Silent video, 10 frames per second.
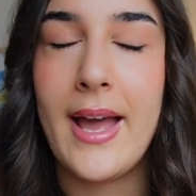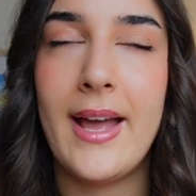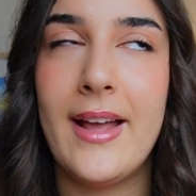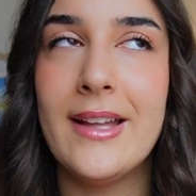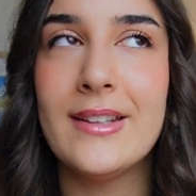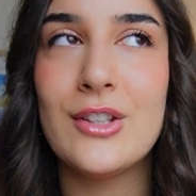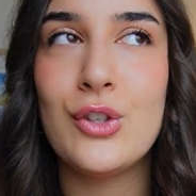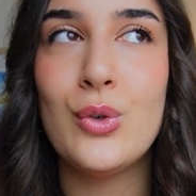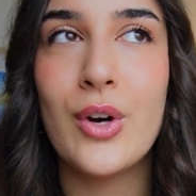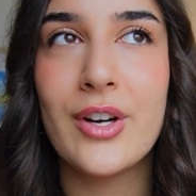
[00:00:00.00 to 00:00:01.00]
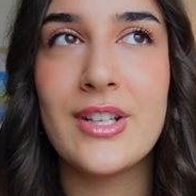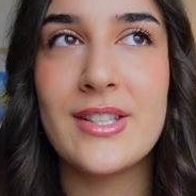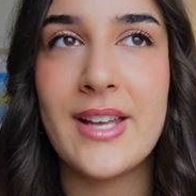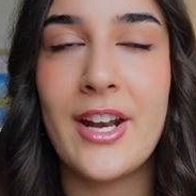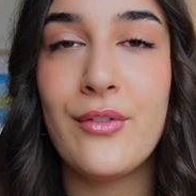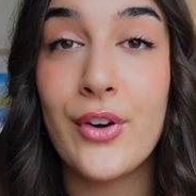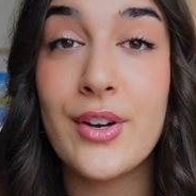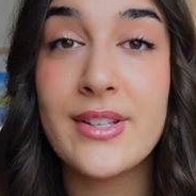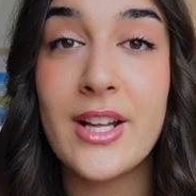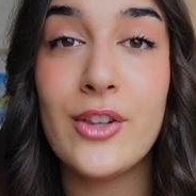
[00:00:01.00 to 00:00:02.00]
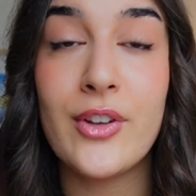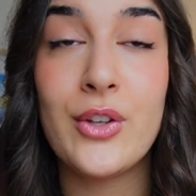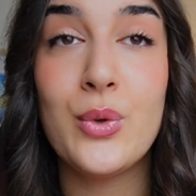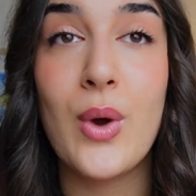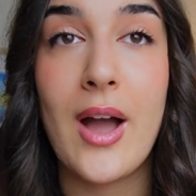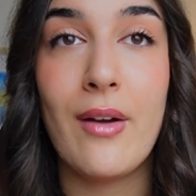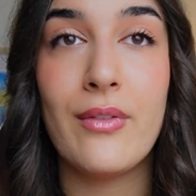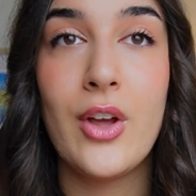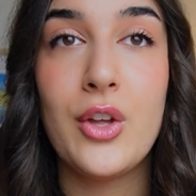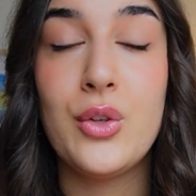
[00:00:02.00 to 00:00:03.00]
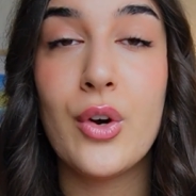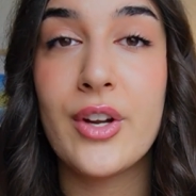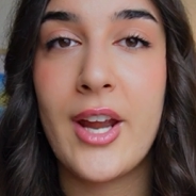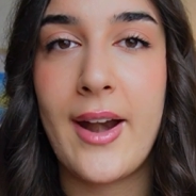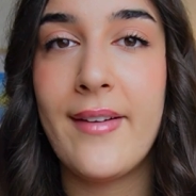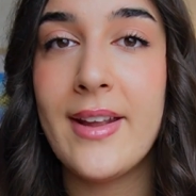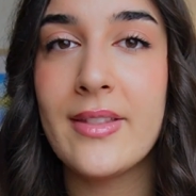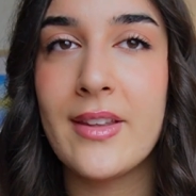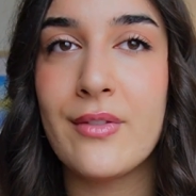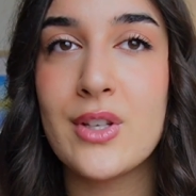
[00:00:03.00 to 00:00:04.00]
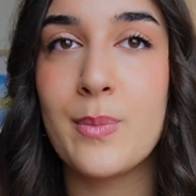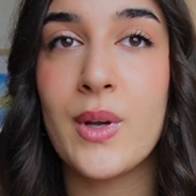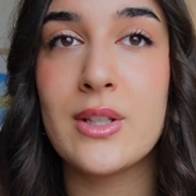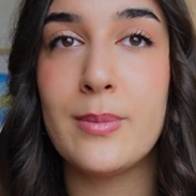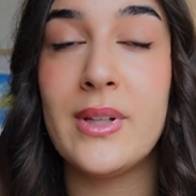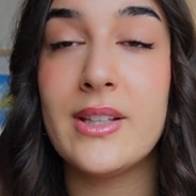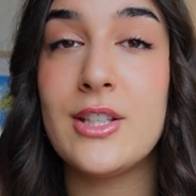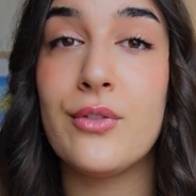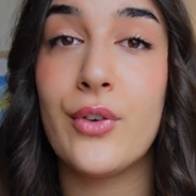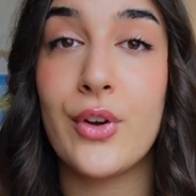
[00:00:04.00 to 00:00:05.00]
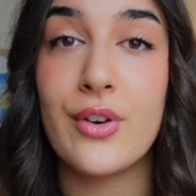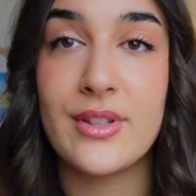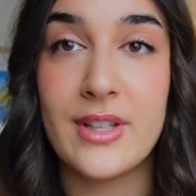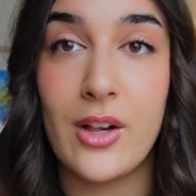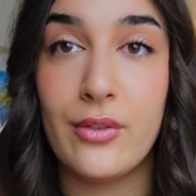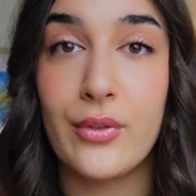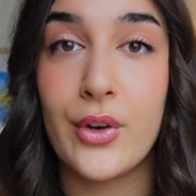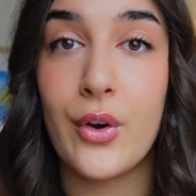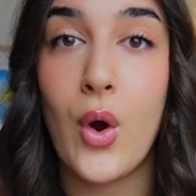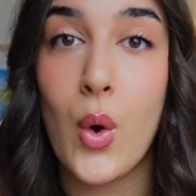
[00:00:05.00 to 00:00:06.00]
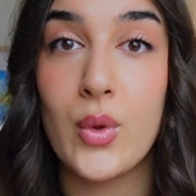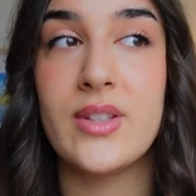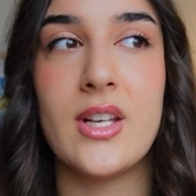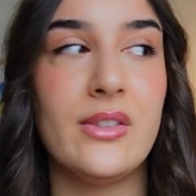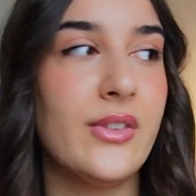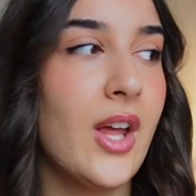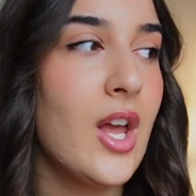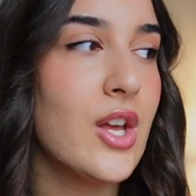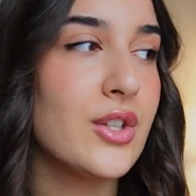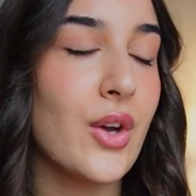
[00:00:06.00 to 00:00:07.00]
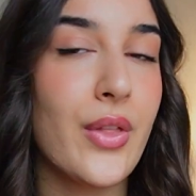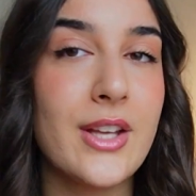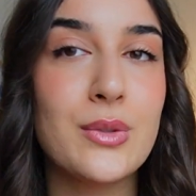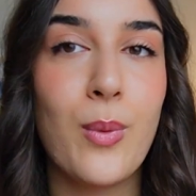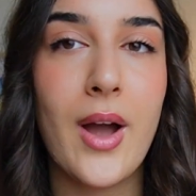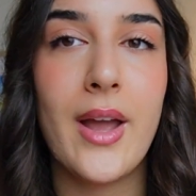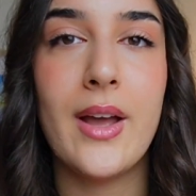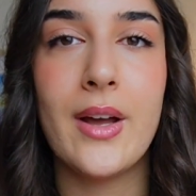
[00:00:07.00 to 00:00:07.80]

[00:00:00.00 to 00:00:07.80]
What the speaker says: and you are deciding for yourself, and you are carrying the responsibility for yourself, for your own self. So that's why